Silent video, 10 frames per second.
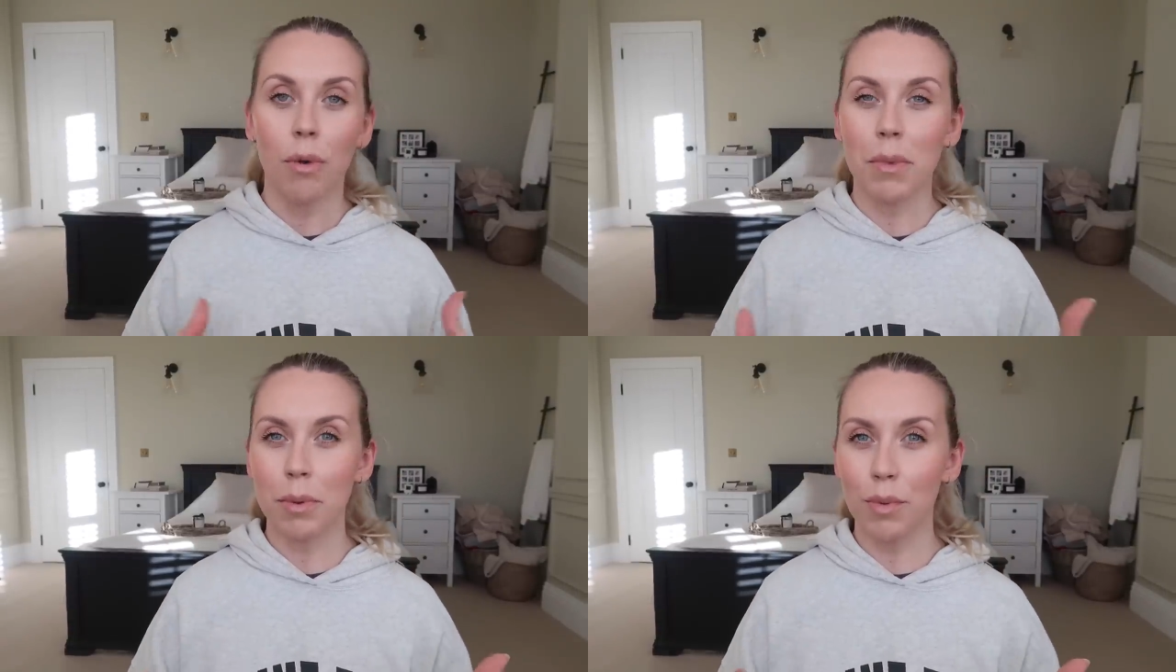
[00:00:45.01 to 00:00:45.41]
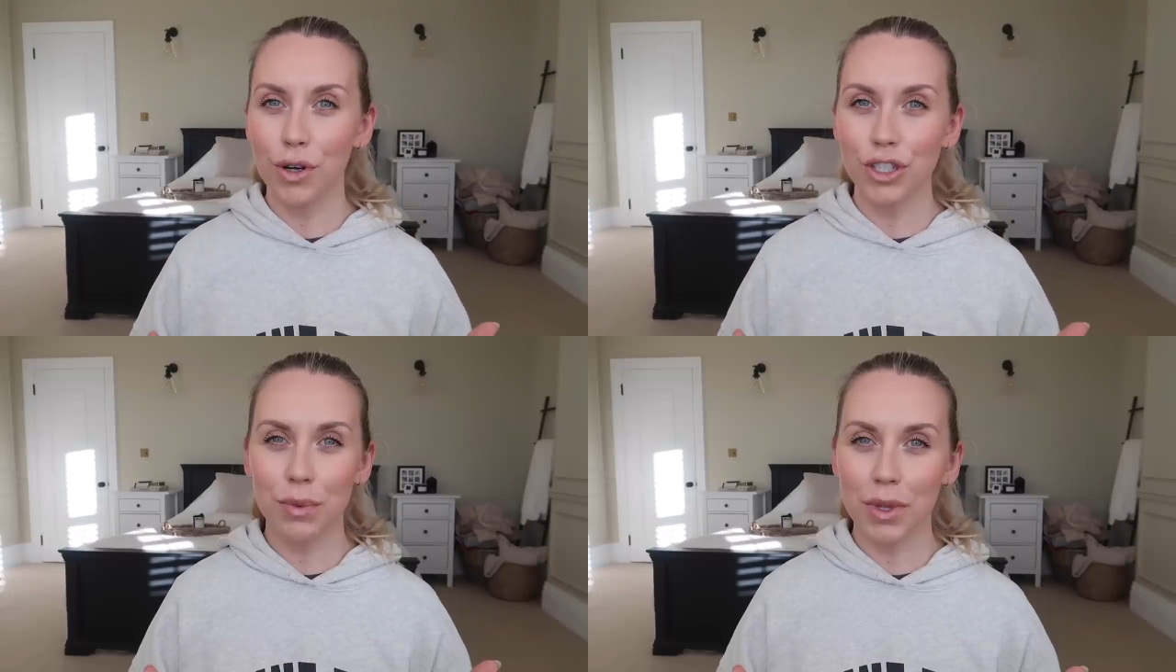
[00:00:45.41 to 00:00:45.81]
maybe
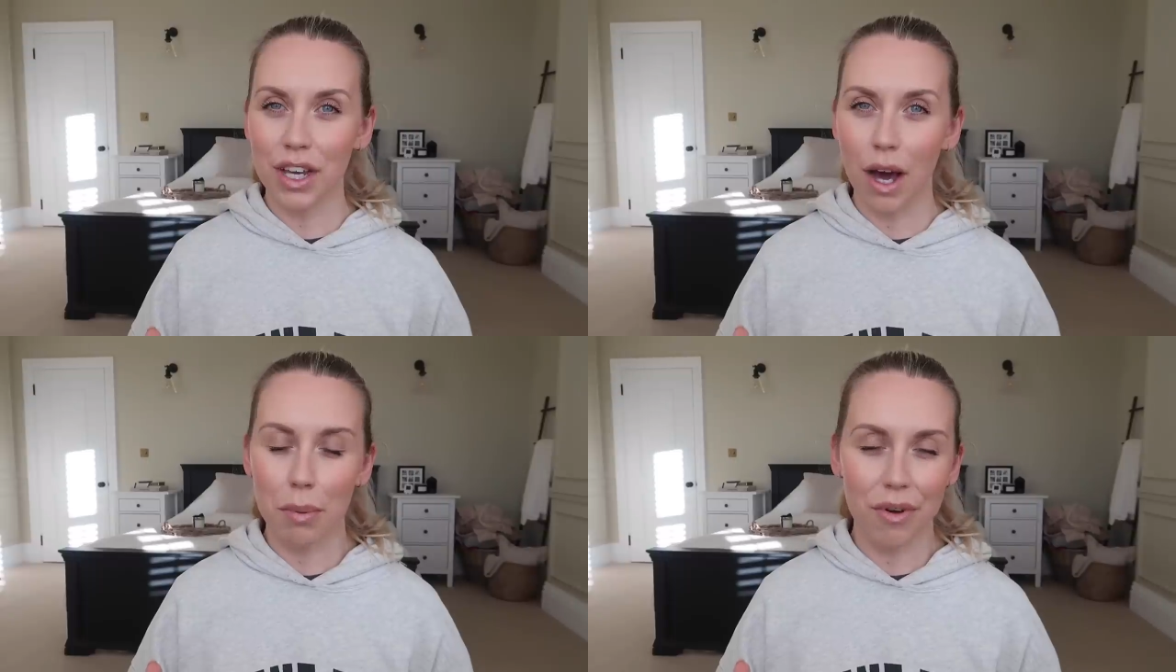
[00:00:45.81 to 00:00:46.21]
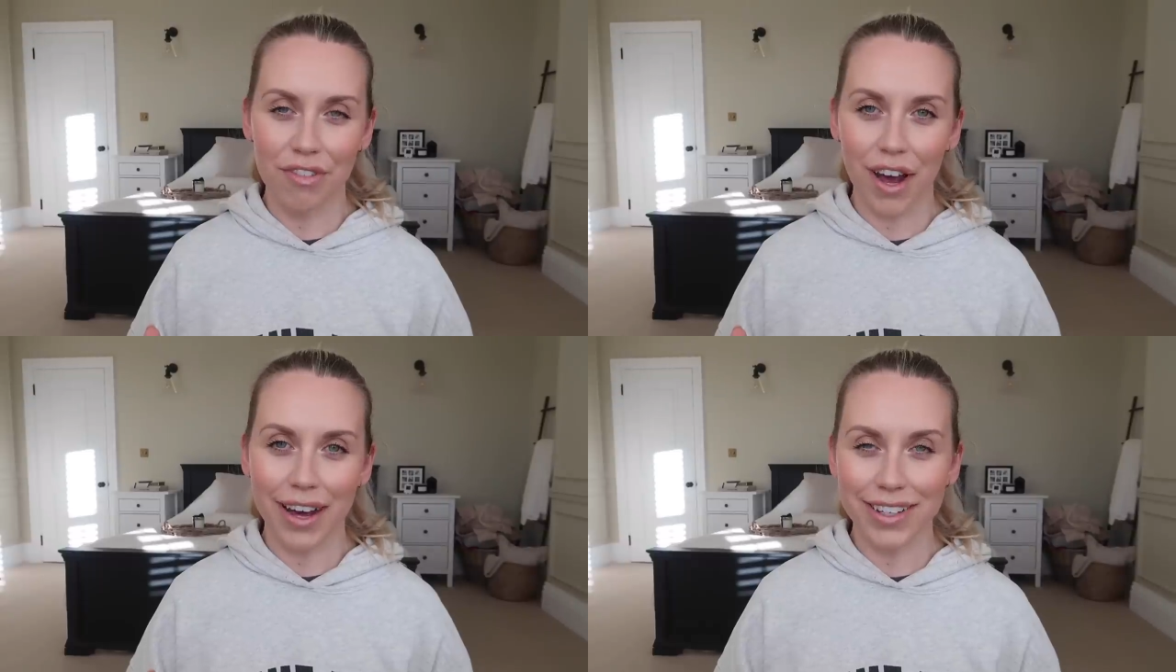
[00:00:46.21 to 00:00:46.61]
watch it with a cuppa
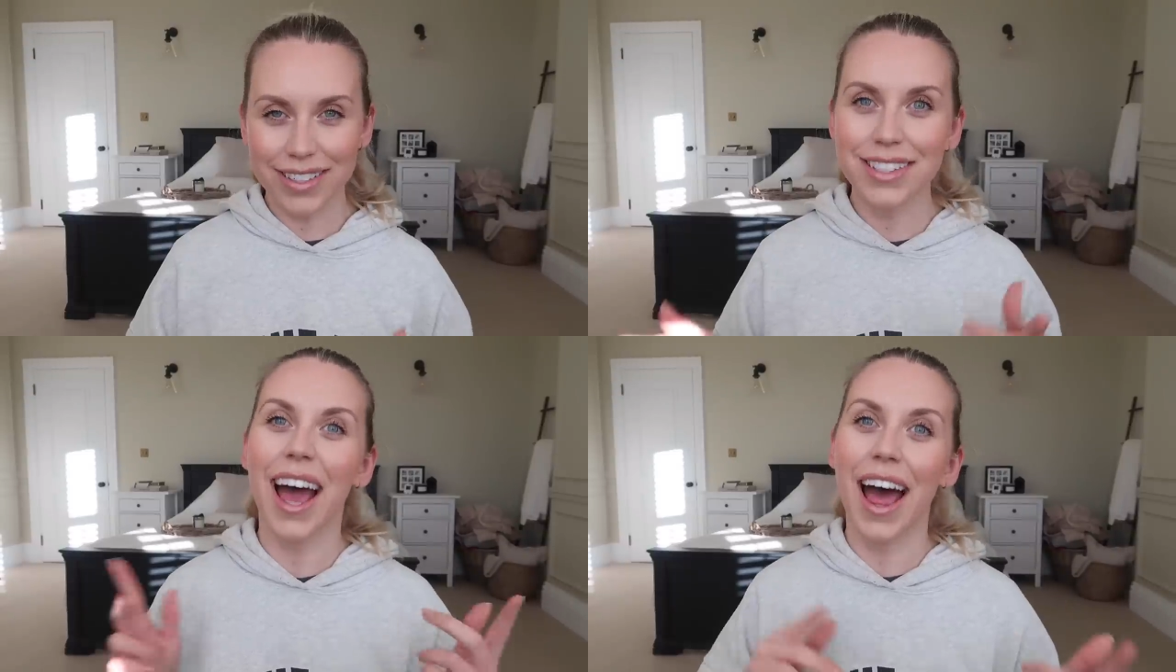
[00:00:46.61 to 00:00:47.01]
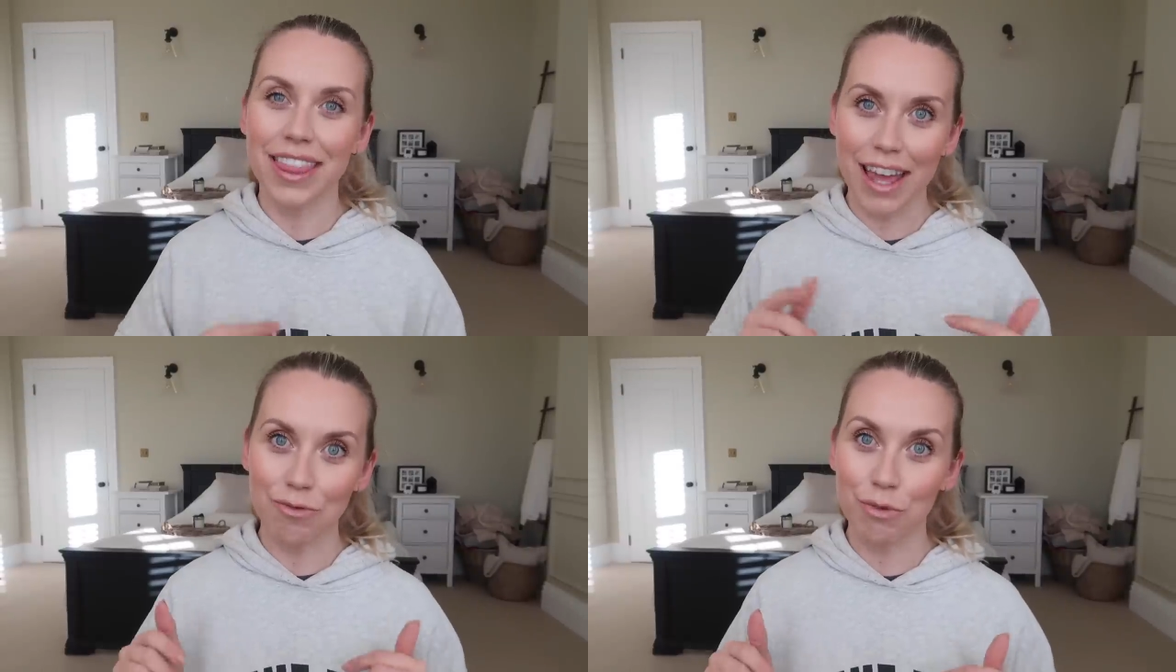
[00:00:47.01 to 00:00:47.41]
first
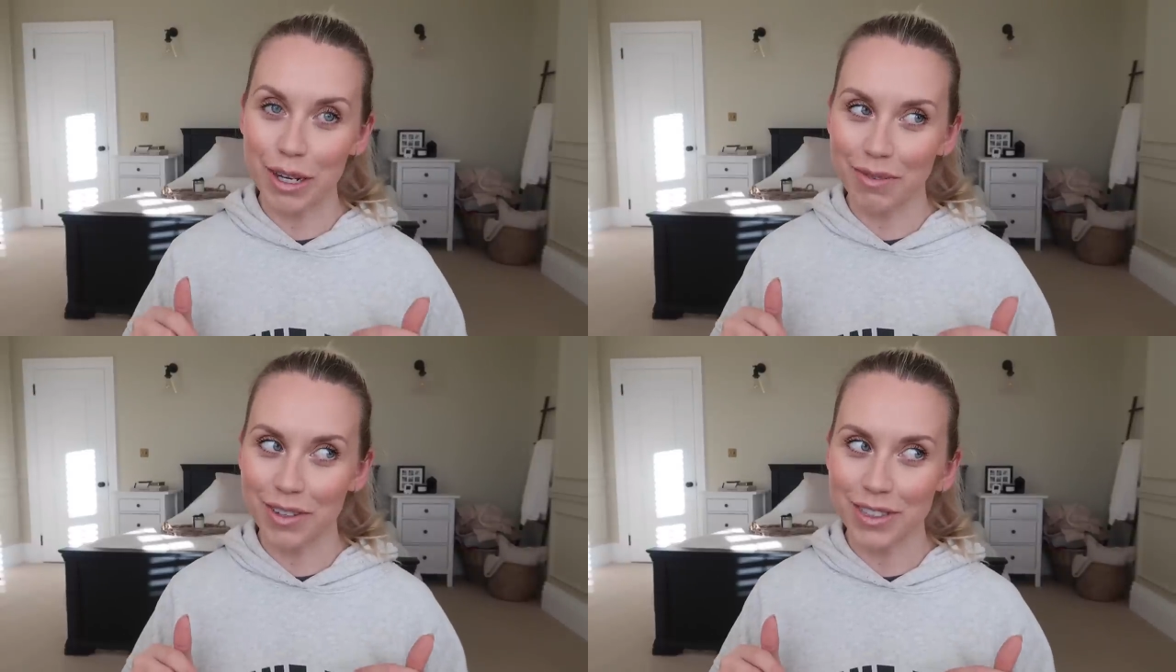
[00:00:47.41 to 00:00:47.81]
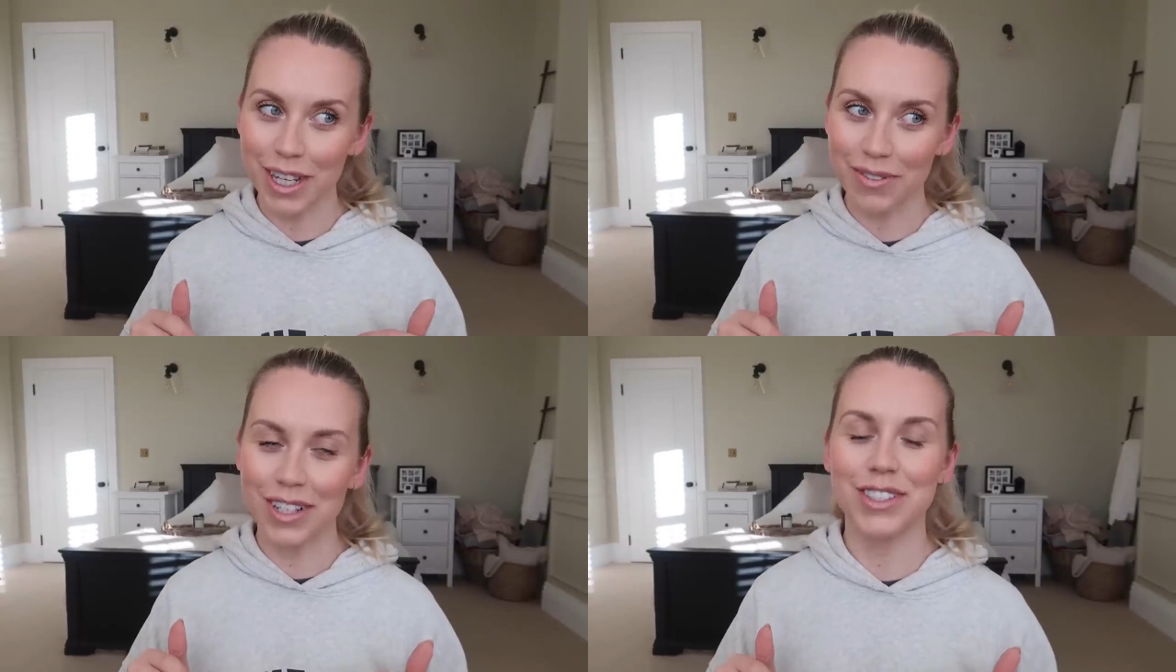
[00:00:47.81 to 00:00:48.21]
and then re-watch
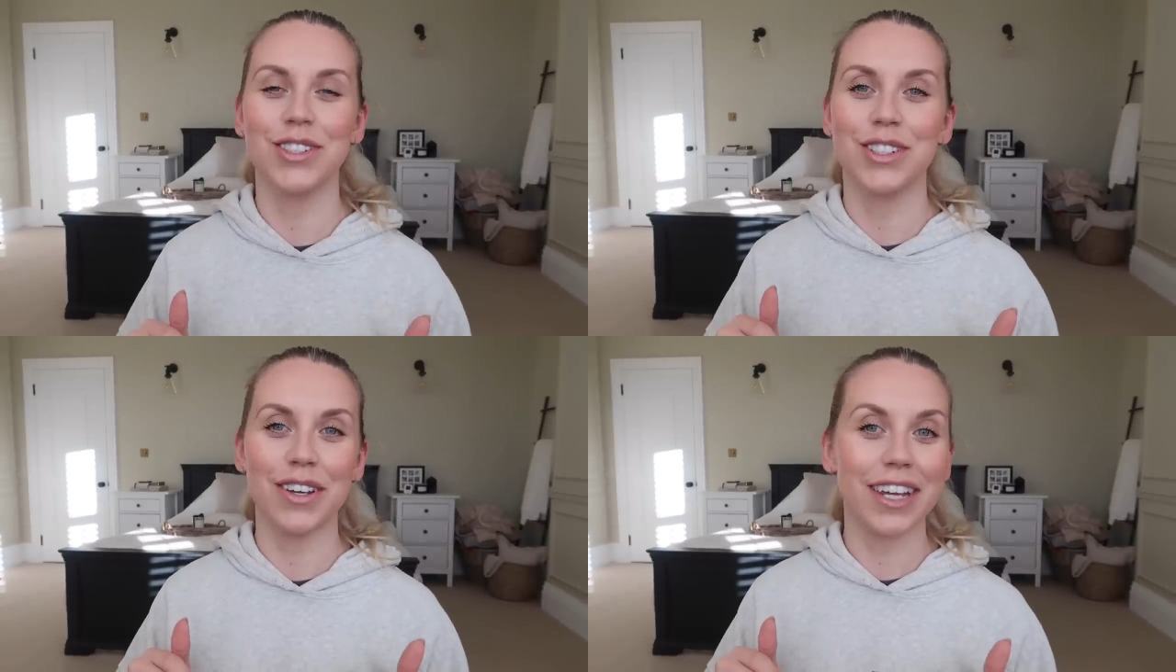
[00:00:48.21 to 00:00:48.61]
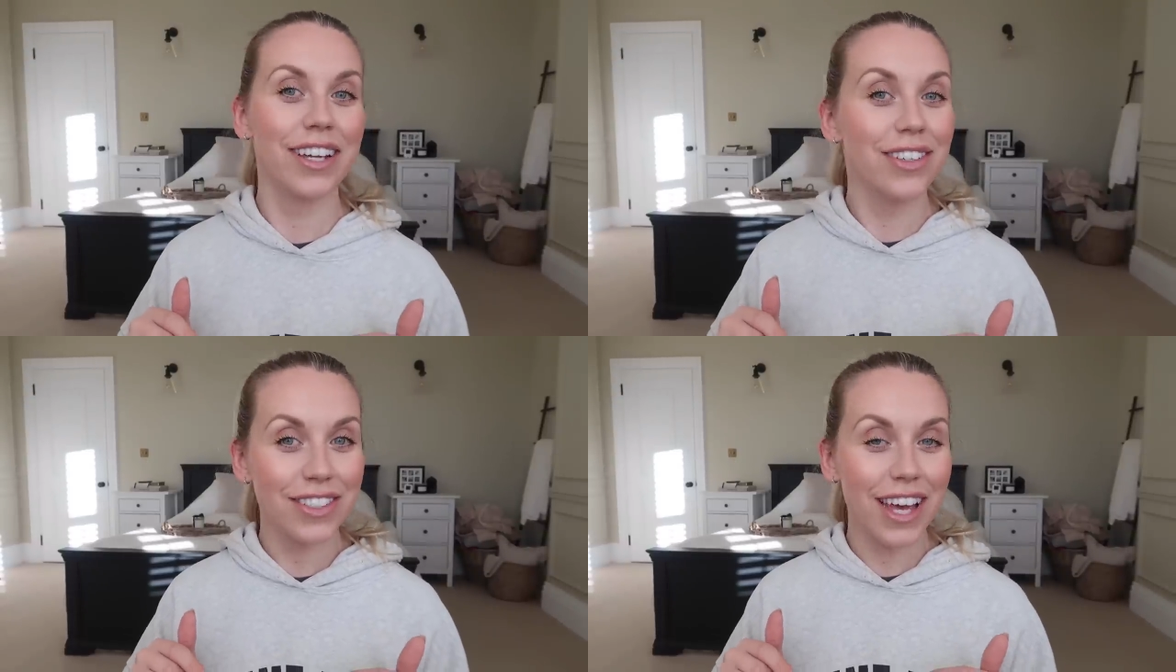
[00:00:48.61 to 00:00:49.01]
it whilst you're doing
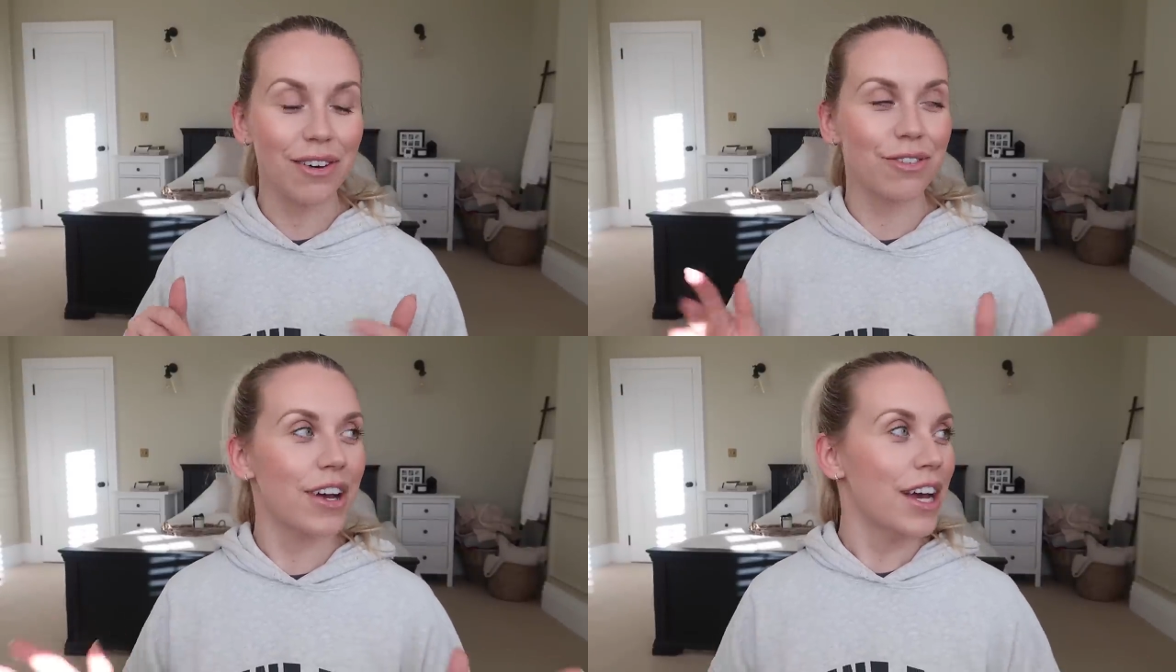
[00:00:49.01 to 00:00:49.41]
it yourself.